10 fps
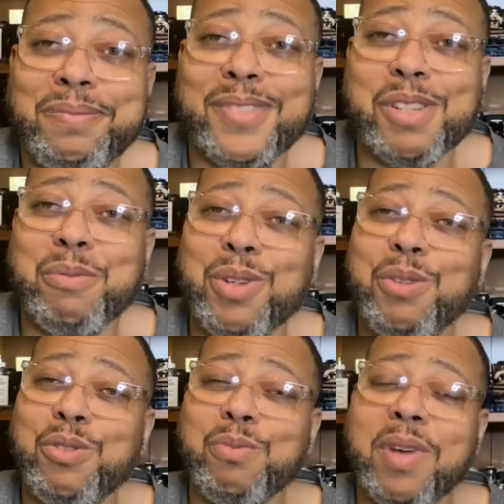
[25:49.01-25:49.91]
It's gonna be a
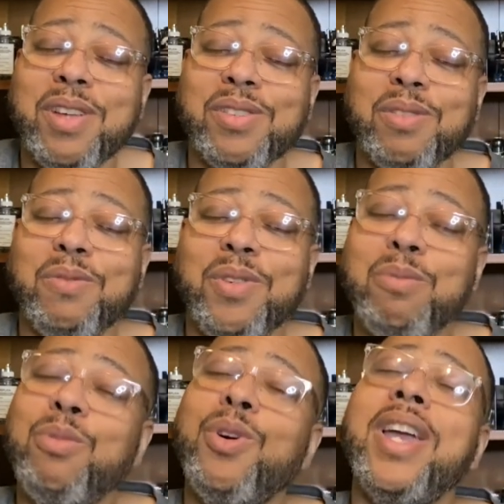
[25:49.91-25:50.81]
huge milestone for you,
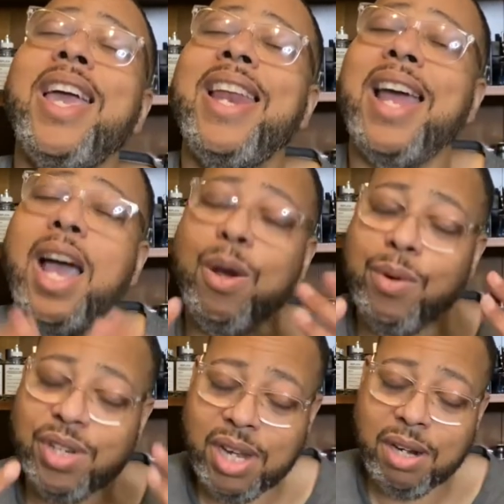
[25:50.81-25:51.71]
boy, and our
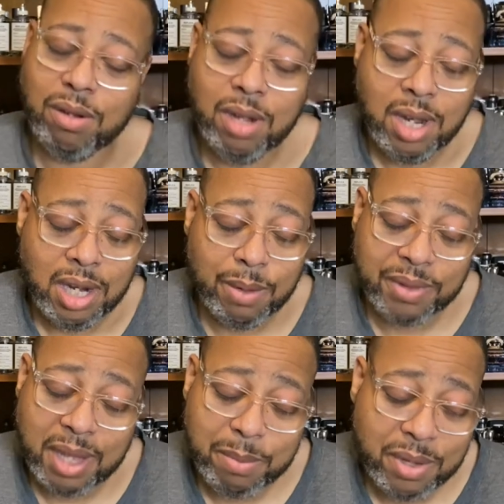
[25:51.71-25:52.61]
channel. Now with
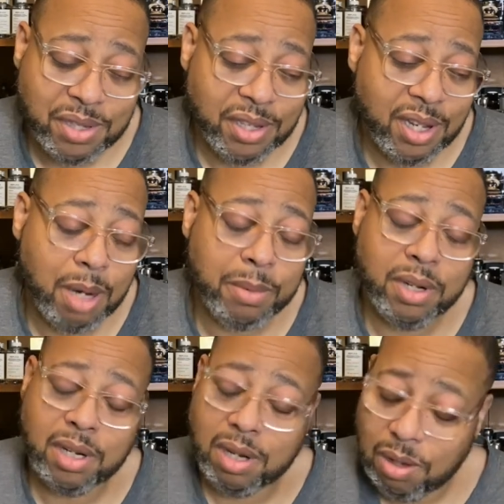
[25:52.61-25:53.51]
that being said, I'm
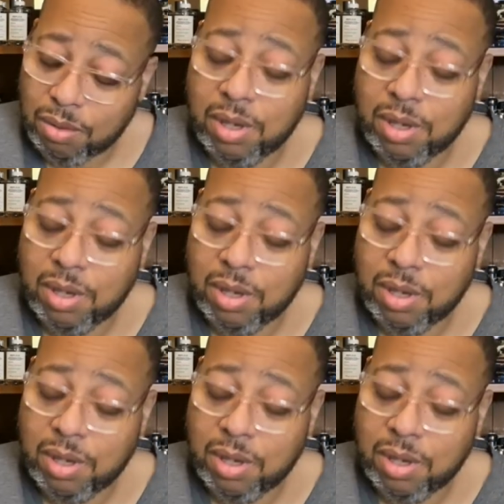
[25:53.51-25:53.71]
gonna go.